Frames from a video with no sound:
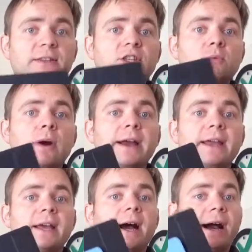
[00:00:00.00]
That's why
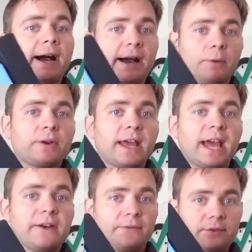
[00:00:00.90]
I want to
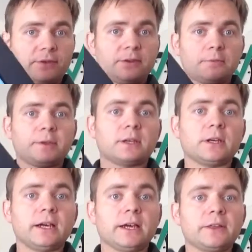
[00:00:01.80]
have the
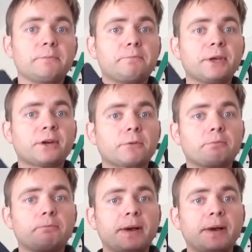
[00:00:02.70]
bigger,